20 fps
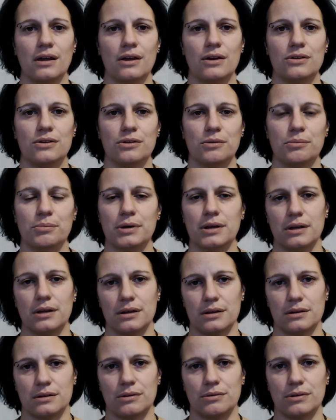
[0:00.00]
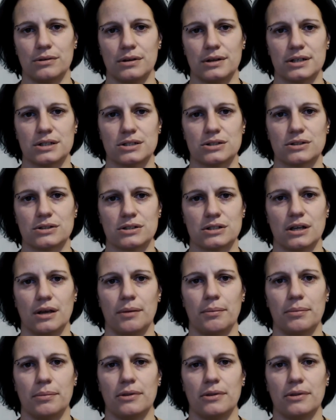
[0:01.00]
to be in a relationship.